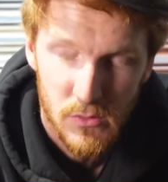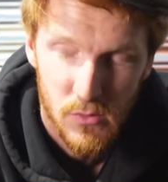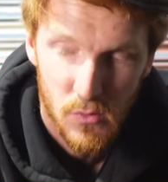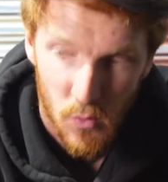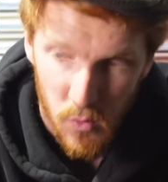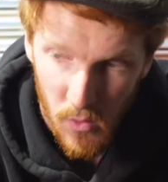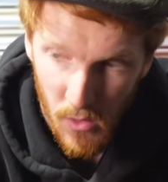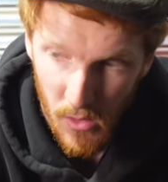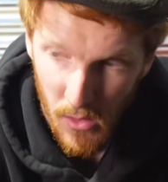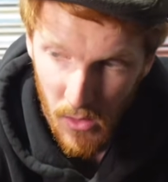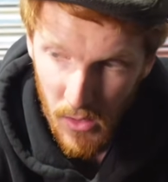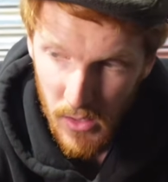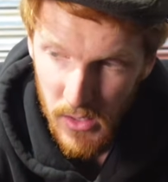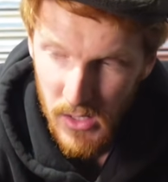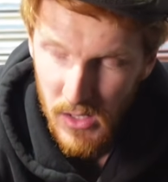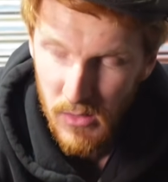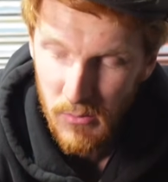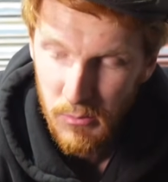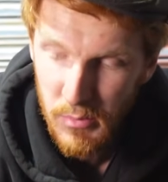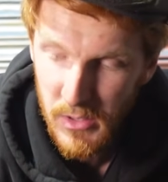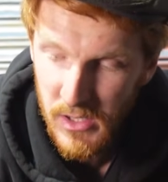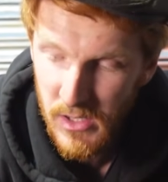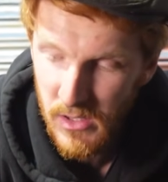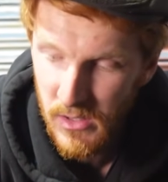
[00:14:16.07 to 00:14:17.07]

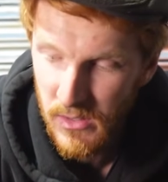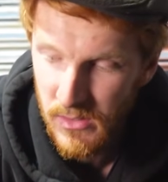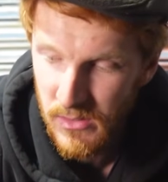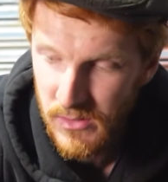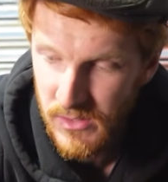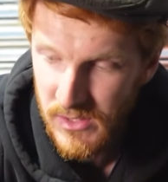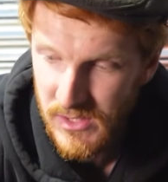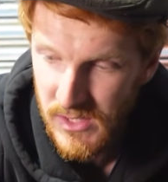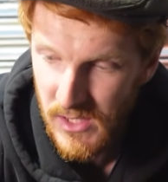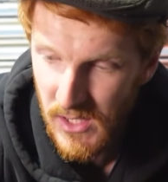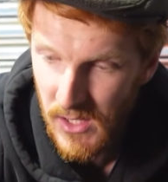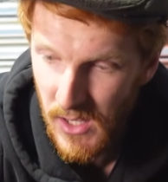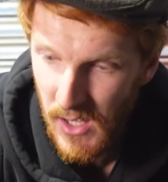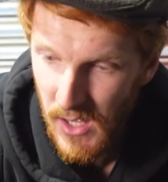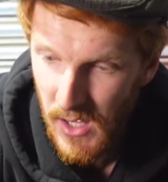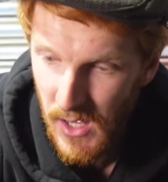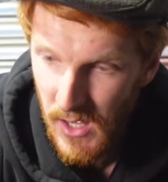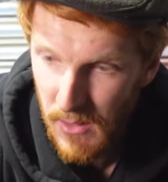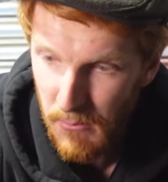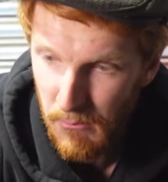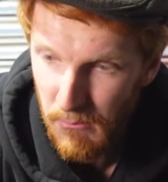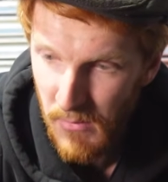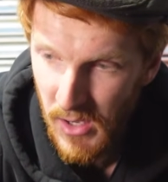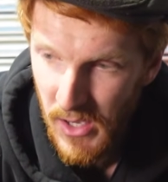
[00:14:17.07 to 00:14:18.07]
One, because
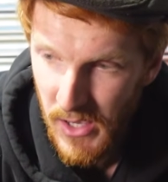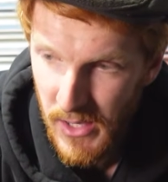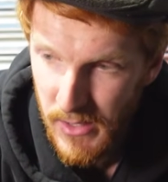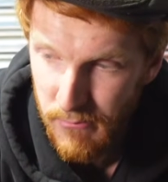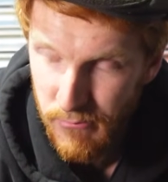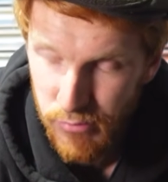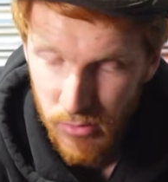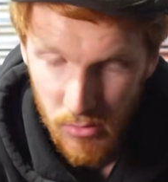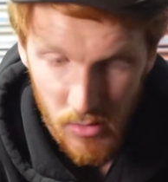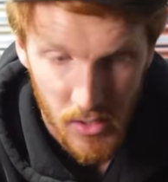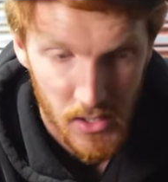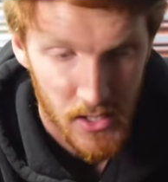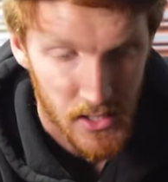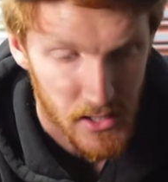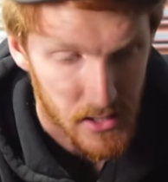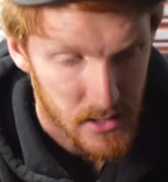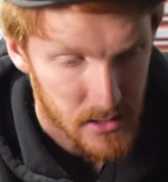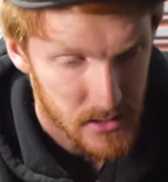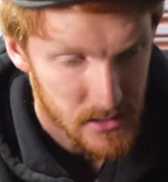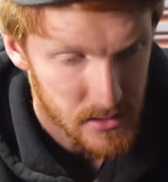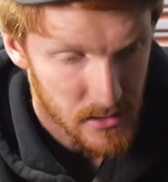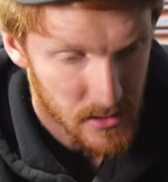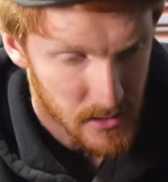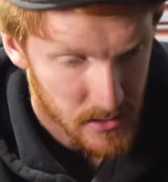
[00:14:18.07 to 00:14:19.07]
my
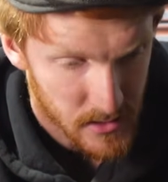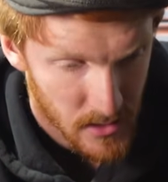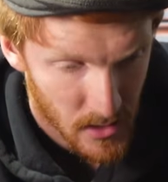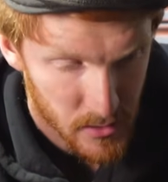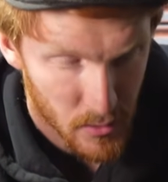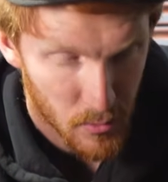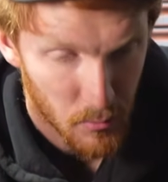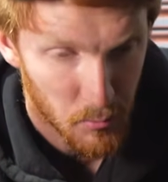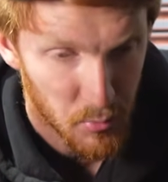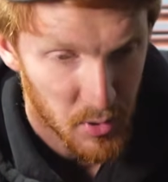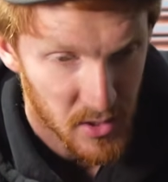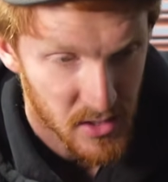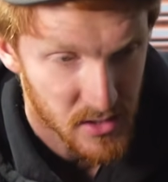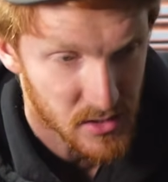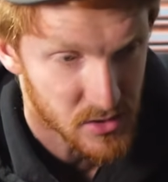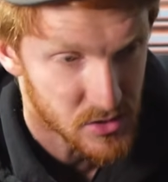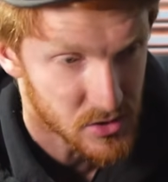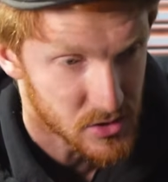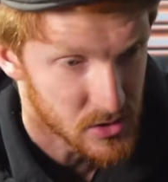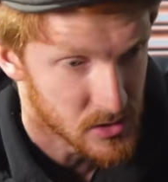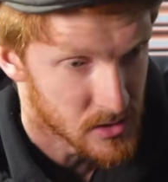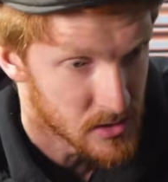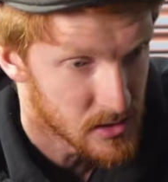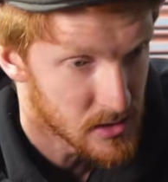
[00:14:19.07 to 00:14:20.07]
brain cannot
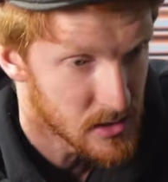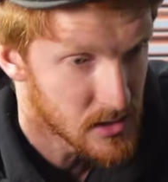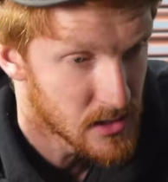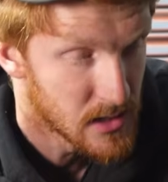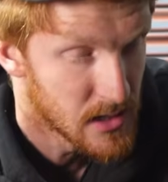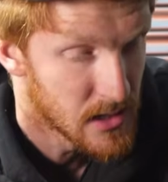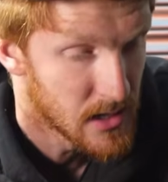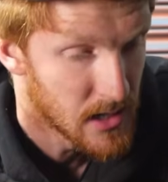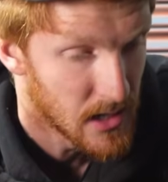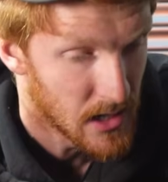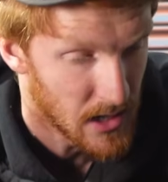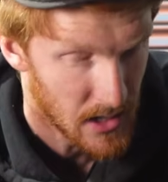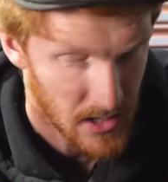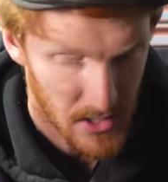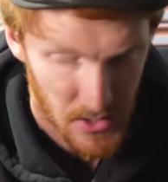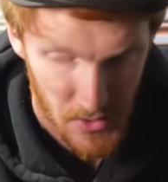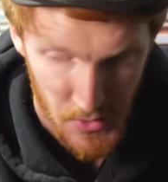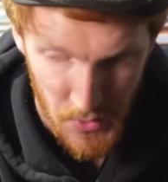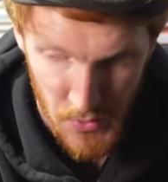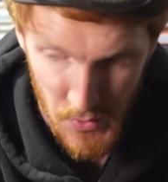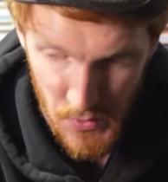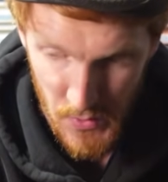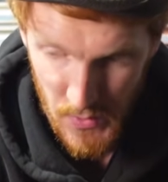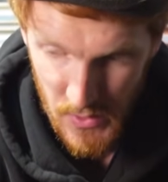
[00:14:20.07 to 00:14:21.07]
picture
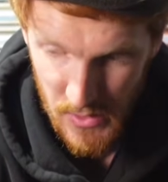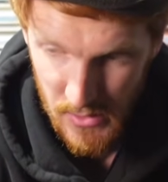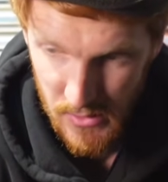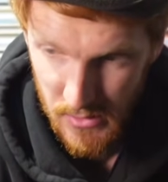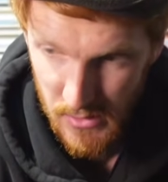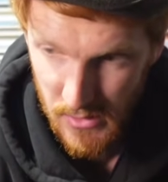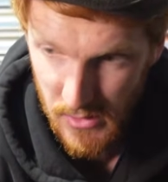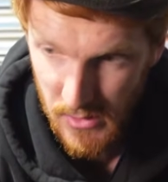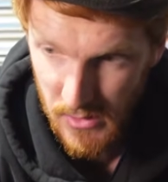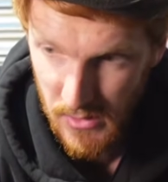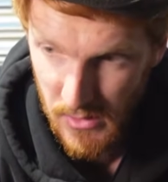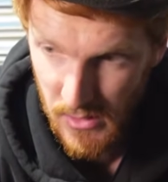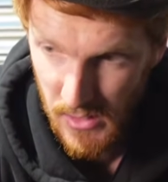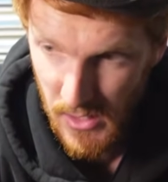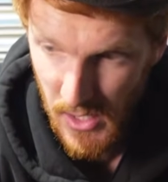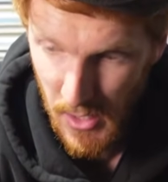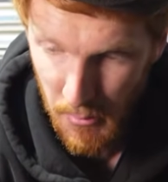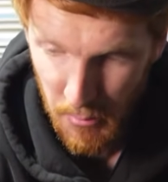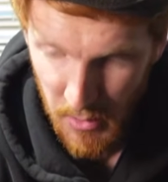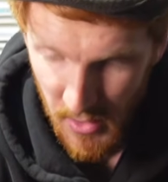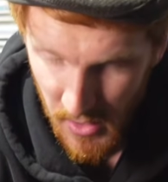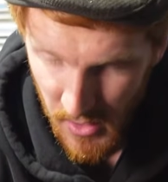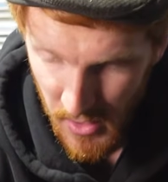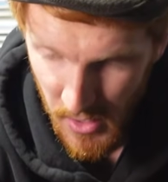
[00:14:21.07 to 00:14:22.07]
how a
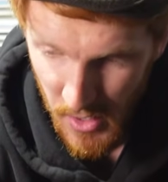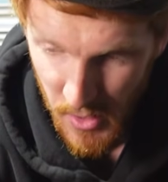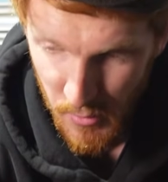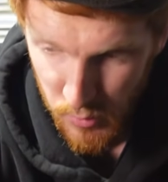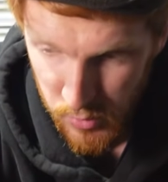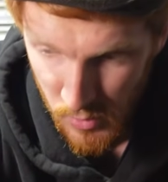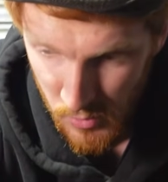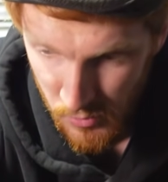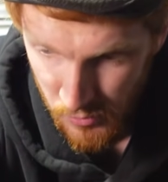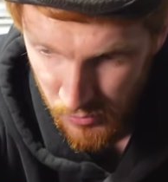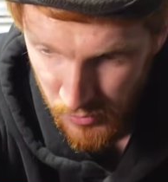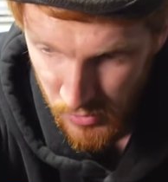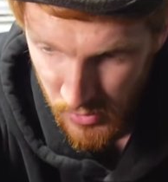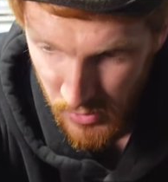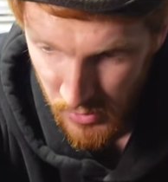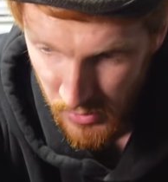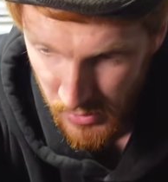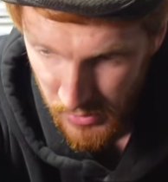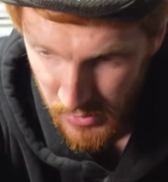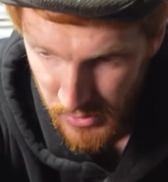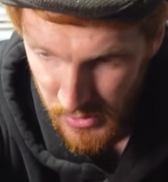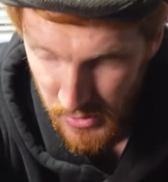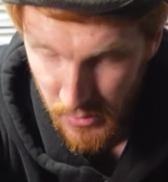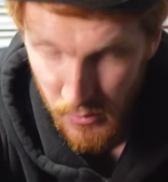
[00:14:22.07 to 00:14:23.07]
pipe will
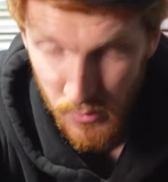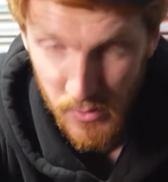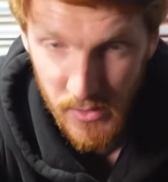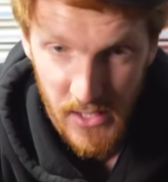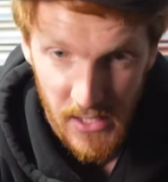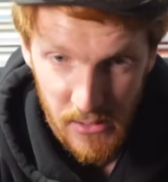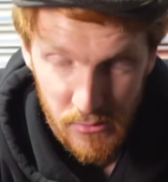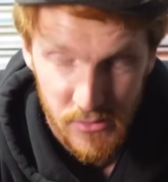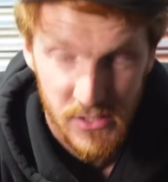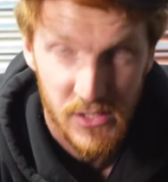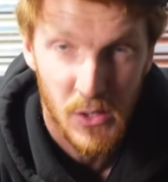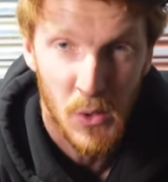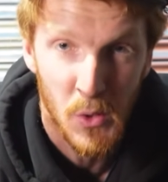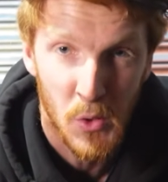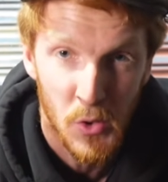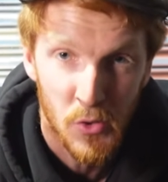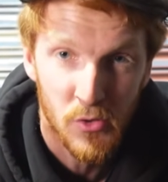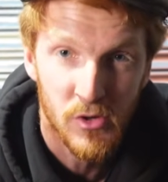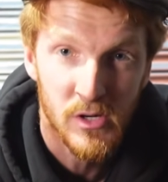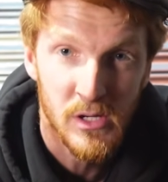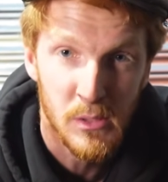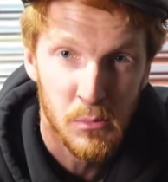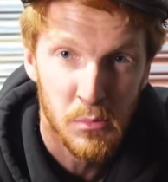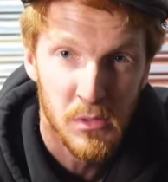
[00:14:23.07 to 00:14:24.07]
run without it
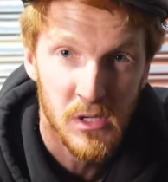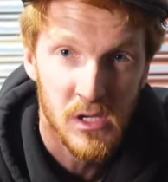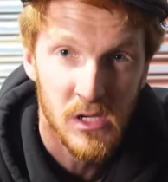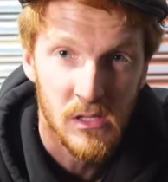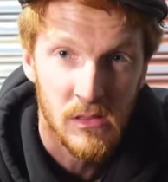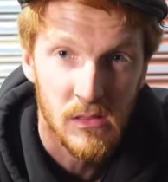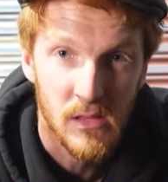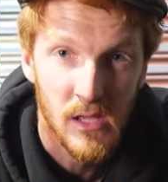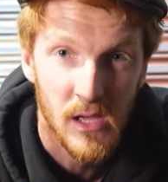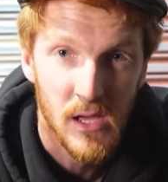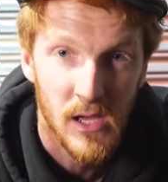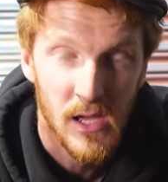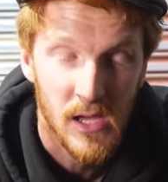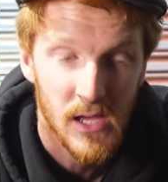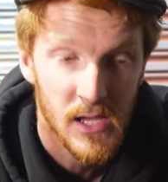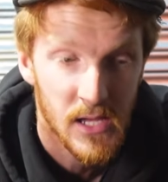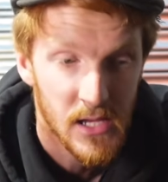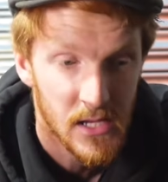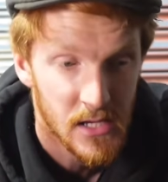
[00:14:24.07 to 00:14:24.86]
already being there.